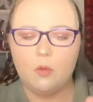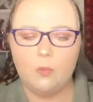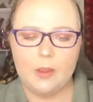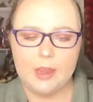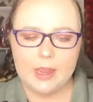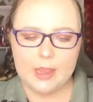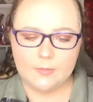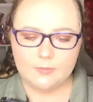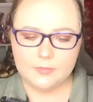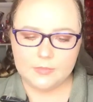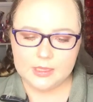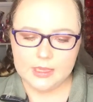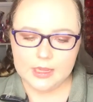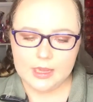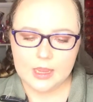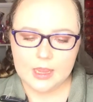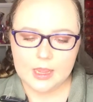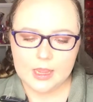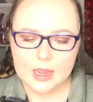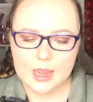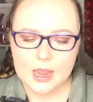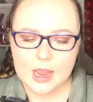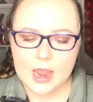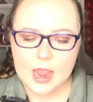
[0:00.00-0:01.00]
the way empty.
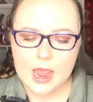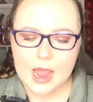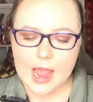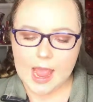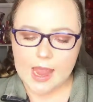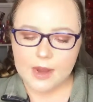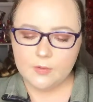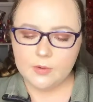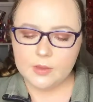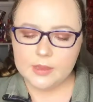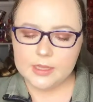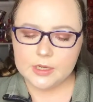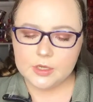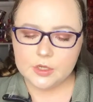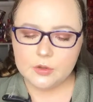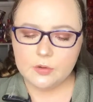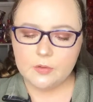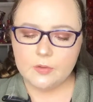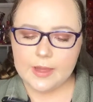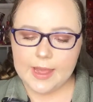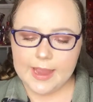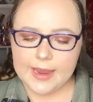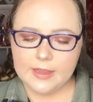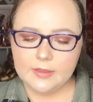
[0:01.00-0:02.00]
I really
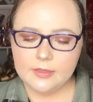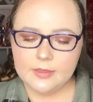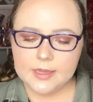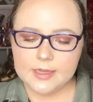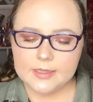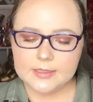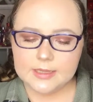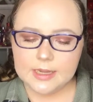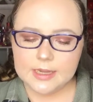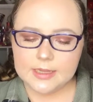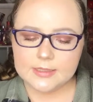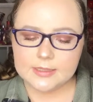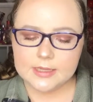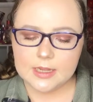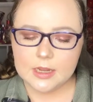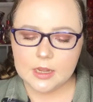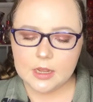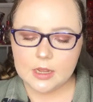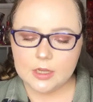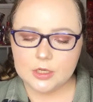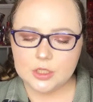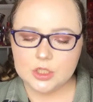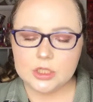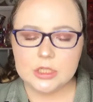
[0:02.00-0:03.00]
do like this. It's
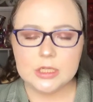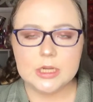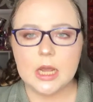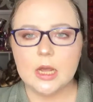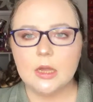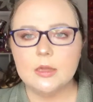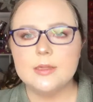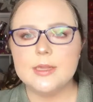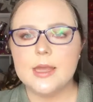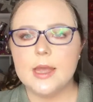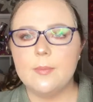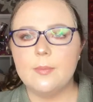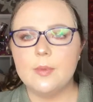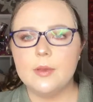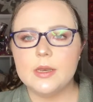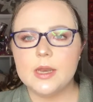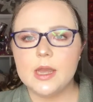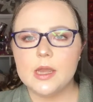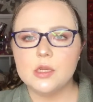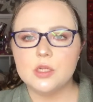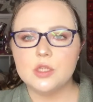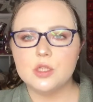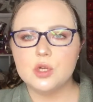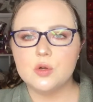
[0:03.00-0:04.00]
a gel type of
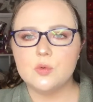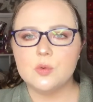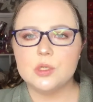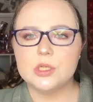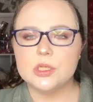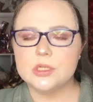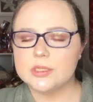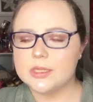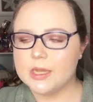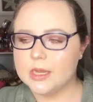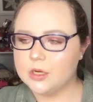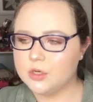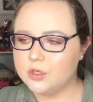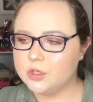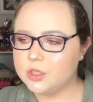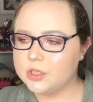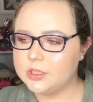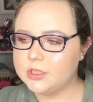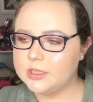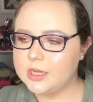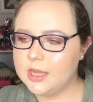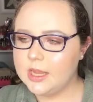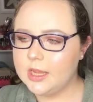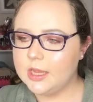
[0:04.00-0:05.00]
texture, which is
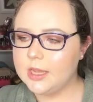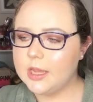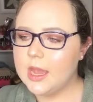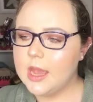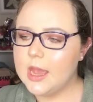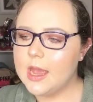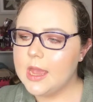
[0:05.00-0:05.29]
interesting.